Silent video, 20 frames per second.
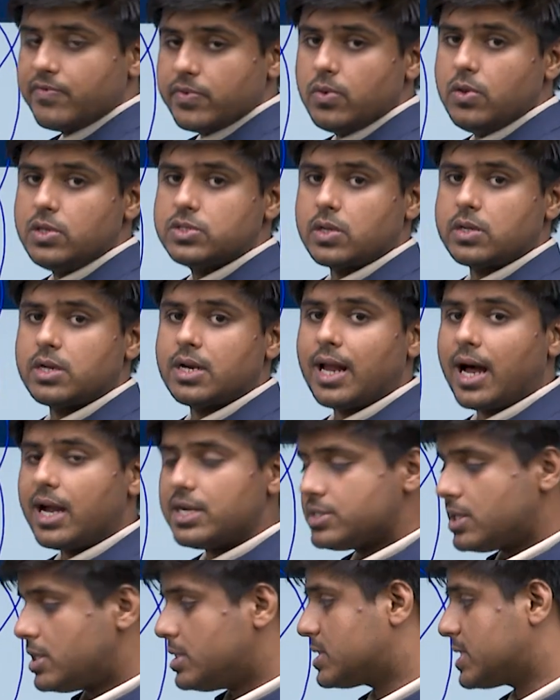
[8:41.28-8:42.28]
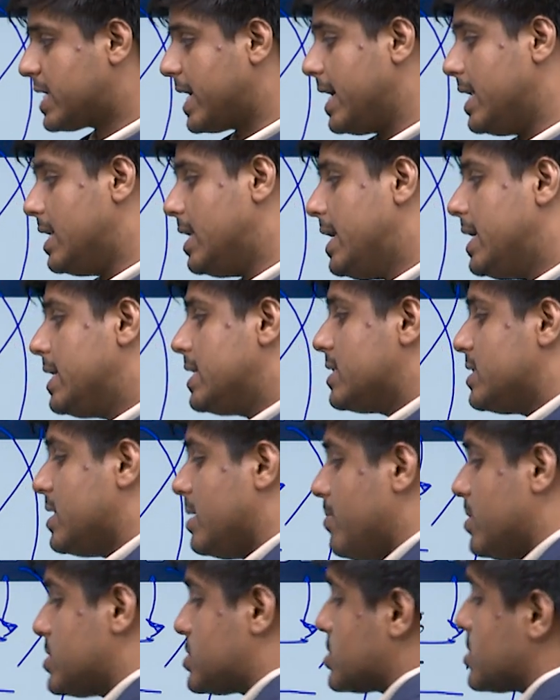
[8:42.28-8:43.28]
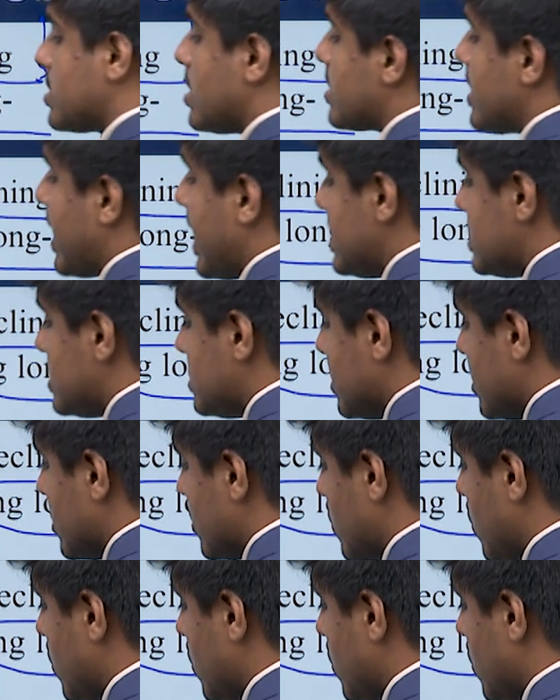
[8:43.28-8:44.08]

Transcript: fuels on a larger scale, they must recognize their